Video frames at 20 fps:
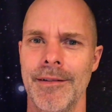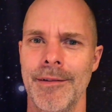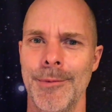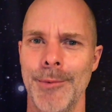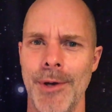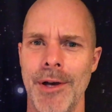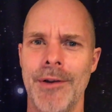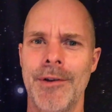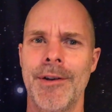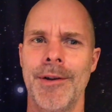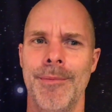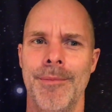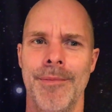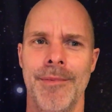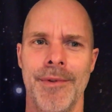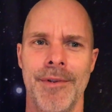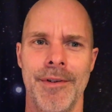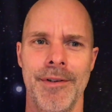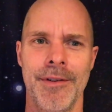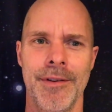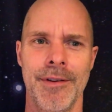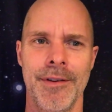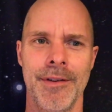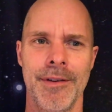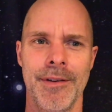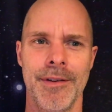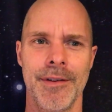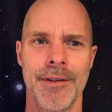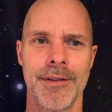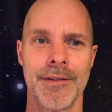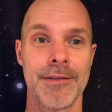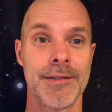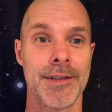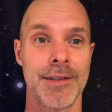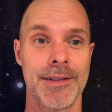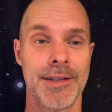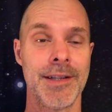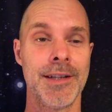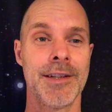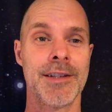Welcome to
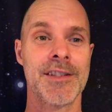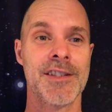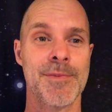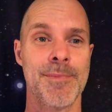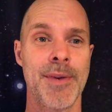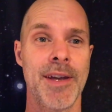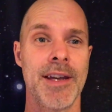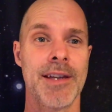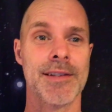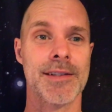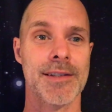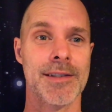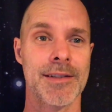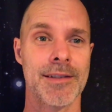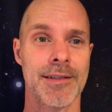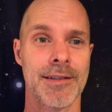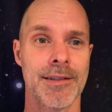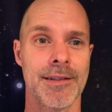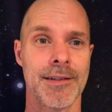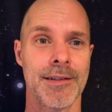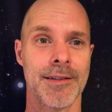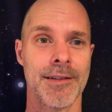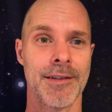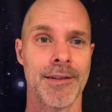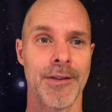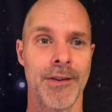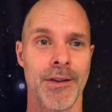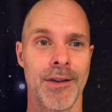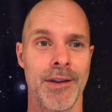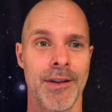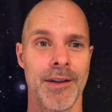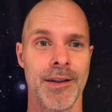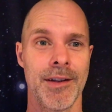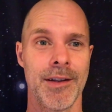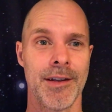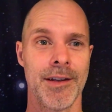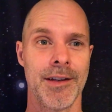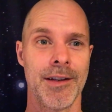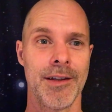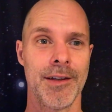Tea in Space.
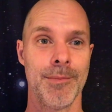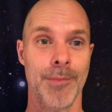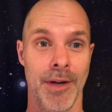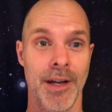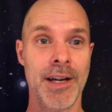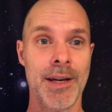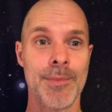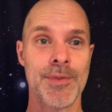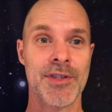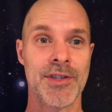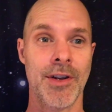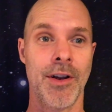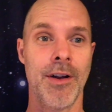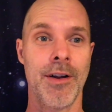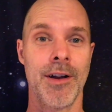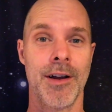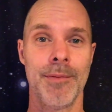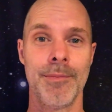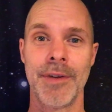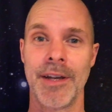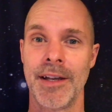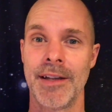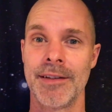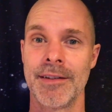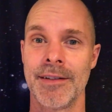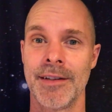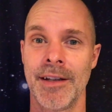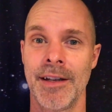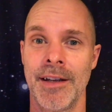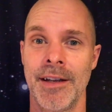My name's Tom, and,